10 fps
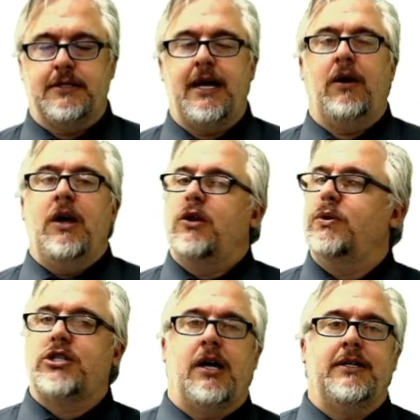Now, the
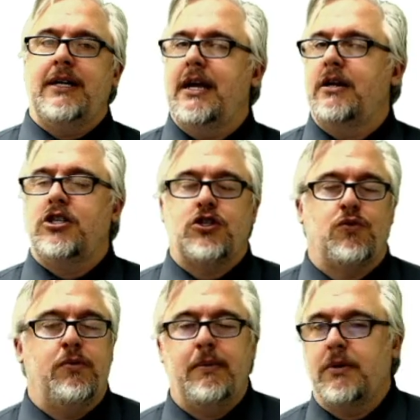Rich Content Editor, just
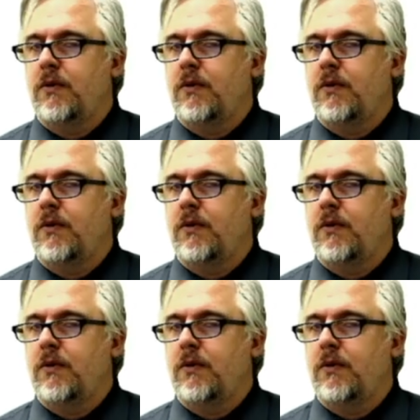remember,